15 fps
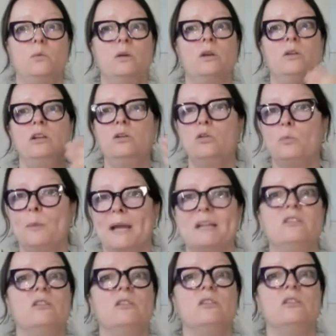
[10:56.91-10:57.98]
We only look
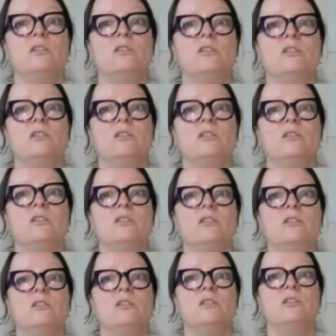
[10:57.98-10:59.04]
back to
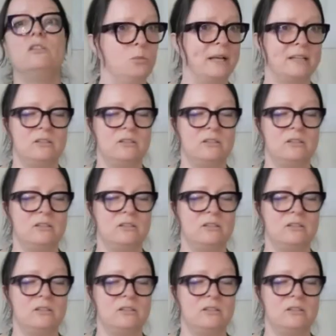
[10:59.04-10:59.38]
learn from it,